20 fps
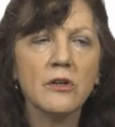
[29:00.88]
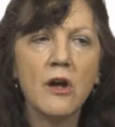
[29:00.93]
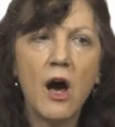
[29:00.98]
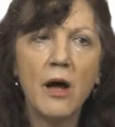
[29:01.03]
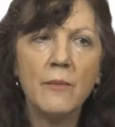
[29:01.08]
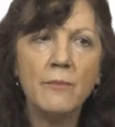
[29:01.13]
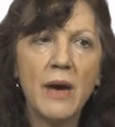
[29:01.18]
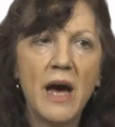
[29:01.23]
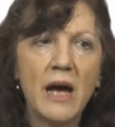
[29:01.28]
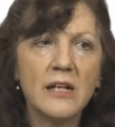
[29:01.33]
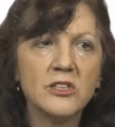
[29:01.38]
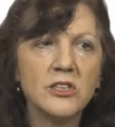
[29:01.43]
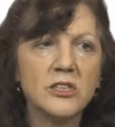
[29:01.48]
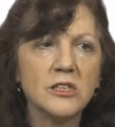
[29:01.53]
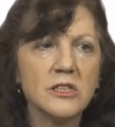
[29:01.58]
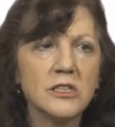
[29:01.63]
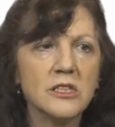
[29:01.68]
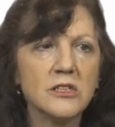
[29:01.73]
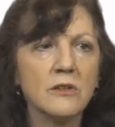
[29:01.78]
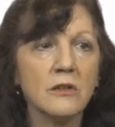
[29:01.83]

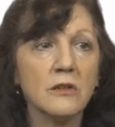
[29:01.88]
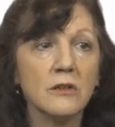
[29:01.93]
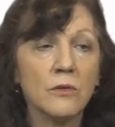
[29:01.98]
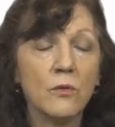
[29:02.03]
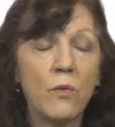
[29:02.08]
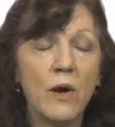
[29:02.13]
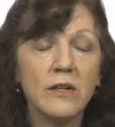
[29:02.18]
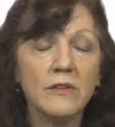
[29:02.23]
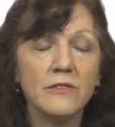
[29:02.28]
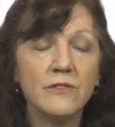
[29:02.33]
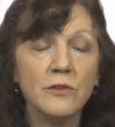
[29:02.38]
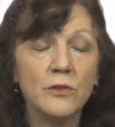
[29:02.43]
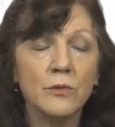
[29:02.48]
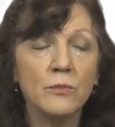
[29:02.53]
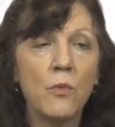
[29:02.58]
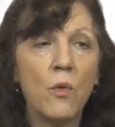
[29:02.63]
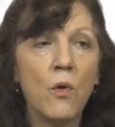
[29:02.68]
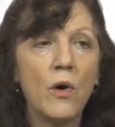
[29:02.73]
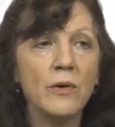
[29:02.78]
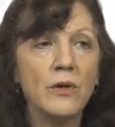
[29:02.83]
non-matches. There are quite a few
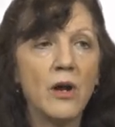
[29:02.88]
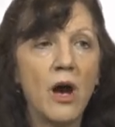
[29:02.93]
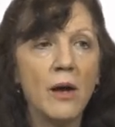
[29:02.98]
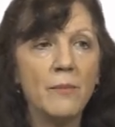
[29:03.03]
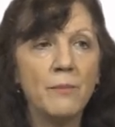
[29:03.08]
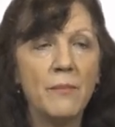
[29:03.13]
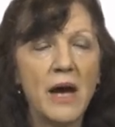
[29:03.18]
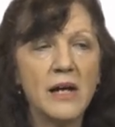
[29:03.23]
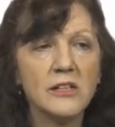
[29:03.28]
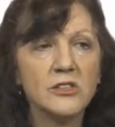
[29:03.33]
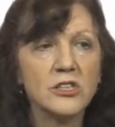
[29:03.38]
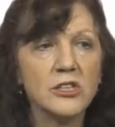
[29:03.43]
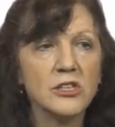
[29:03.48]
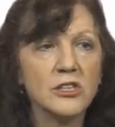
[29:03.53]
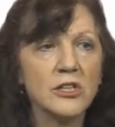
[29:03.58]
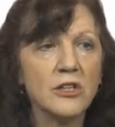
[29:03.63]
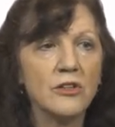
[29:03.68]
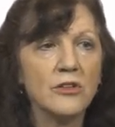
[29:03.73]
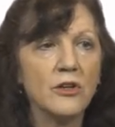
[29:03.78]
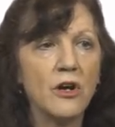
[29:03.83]
more non-matches
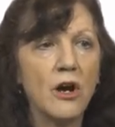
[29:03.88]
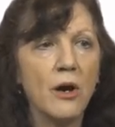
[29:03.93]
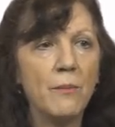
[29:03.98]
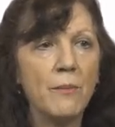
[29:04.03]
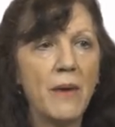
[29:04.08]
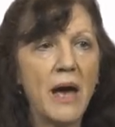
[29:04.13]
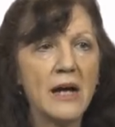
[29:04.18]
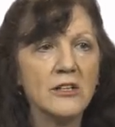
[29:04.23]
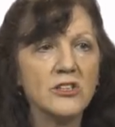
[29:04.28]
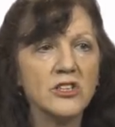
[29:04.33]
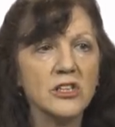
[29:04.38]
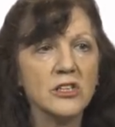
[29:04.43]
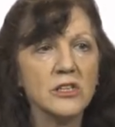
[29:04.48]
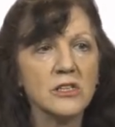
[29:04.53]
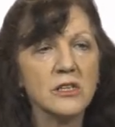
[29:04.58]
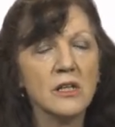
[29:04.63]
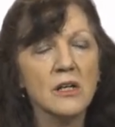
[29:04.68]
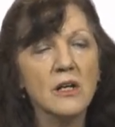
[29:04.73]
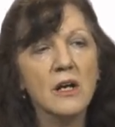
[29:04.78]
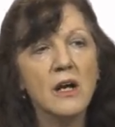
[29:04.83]
than there are
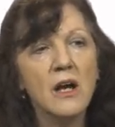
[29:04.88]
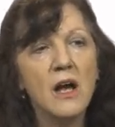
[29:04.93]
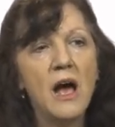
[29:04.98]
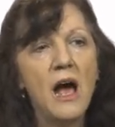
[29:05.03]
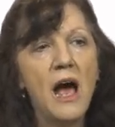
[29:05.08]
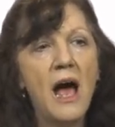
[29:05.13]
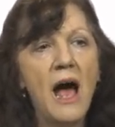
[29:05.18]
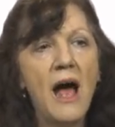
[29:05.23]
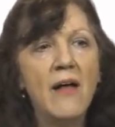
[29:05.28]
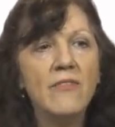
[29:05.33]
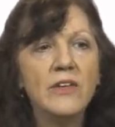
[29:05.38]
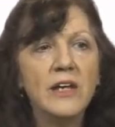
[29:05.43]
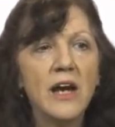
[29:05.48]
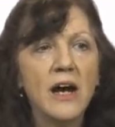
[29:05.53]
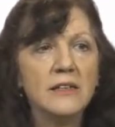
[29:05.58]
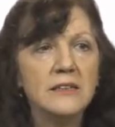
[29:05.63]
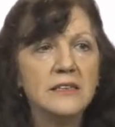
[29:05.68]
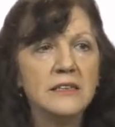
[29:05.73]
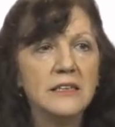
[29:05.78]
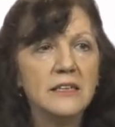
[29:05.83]
matches. And the
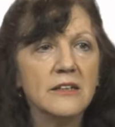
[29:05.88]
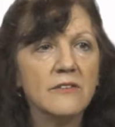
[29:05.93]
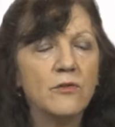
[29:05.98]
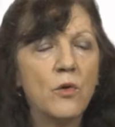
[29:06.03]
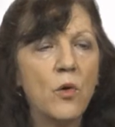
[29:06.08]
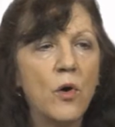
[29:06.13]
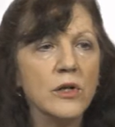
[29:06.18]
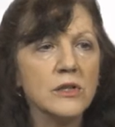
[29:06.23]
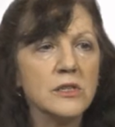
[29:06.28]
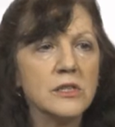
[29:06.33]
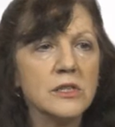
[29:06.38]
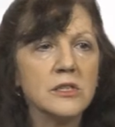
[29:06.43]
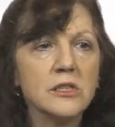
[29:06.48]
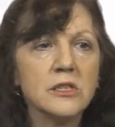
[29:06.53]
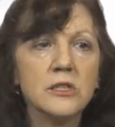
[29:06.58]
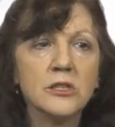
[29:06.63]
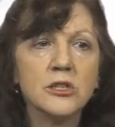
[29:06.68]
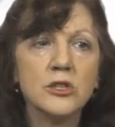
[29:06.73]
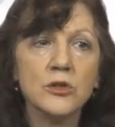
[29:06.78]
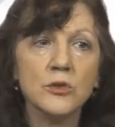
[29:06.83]
idea, of course, is
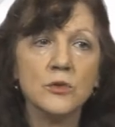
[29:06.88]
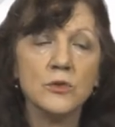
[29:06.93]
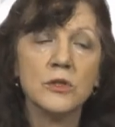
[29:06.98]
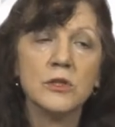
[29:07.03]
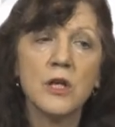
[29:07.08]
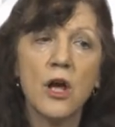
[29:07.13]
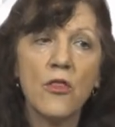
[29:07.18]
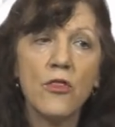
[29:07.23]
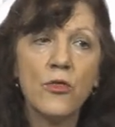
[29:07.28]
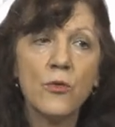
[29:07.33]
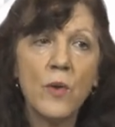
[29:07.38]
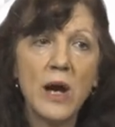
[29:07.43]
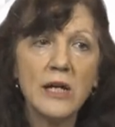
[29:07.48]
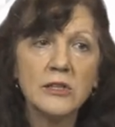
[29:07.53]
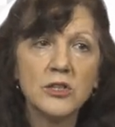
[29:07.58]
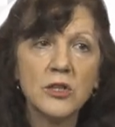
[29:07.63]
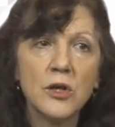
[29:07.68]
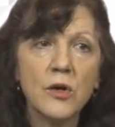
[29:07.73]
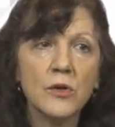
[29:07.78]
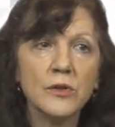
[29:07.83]
to choose
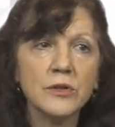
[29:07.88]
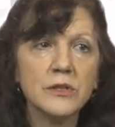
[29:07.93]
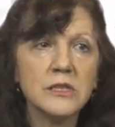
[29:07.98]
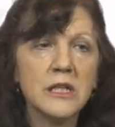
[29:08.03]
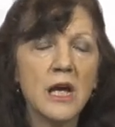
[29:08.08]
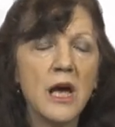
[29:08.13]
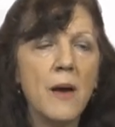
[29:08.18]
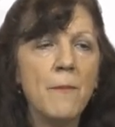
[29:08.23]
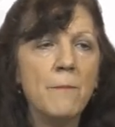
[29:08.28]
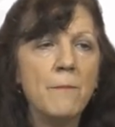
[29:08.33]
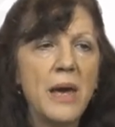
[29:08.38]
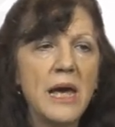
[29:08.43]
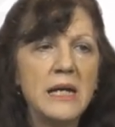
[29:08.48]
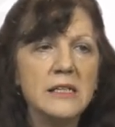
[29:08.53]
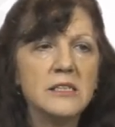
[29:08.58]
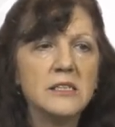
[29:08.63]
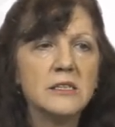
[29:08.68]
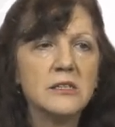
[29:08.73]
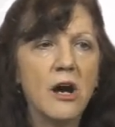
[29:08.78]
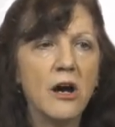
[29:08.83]
thresholds
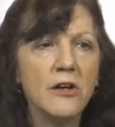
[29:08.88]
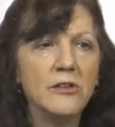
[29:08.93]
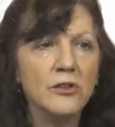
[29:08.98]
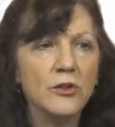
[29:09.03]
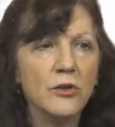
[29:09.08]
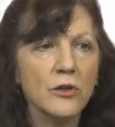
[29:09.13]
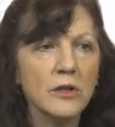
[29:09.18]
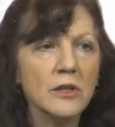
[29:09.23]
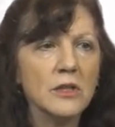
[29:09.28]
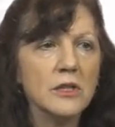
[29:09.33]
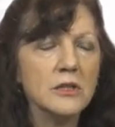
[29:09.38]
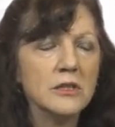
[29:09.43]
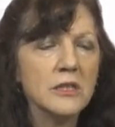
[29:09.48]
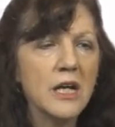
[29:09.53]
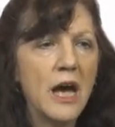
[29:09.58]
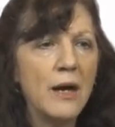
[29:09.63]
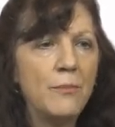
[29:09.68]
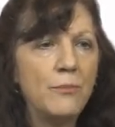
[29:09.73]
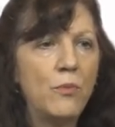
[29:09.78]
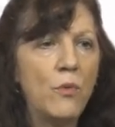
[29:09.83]
based on your
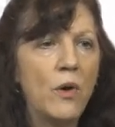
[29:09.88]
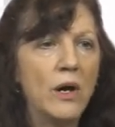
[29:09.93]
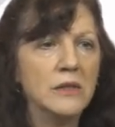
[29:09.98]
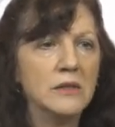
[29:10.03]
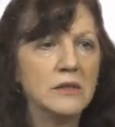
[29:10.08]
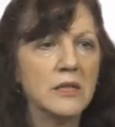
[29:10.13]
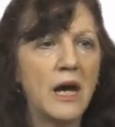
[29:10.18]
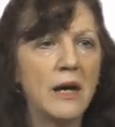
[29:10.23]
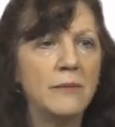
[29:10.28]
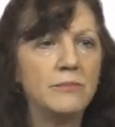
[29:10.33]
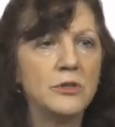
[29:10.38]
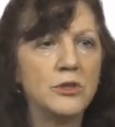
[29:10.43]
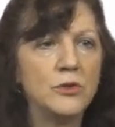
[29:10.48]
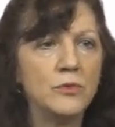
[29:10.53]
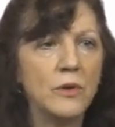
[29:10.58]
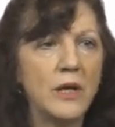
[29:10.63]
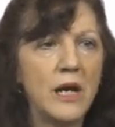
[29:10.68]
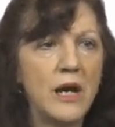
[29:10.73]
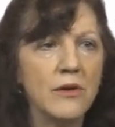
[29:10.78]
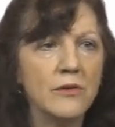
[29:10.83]
type 1, type
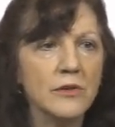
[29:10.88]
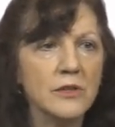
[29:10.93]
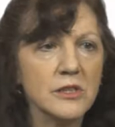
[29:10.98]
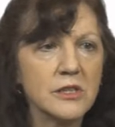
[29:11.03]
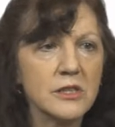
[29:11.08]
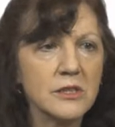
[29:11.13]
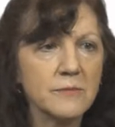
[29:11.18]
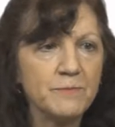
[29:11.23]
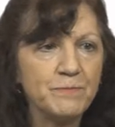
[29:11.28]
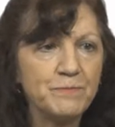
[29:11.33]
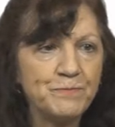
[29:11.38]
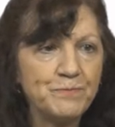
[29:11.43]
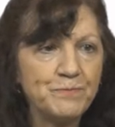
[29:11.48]
2 errors.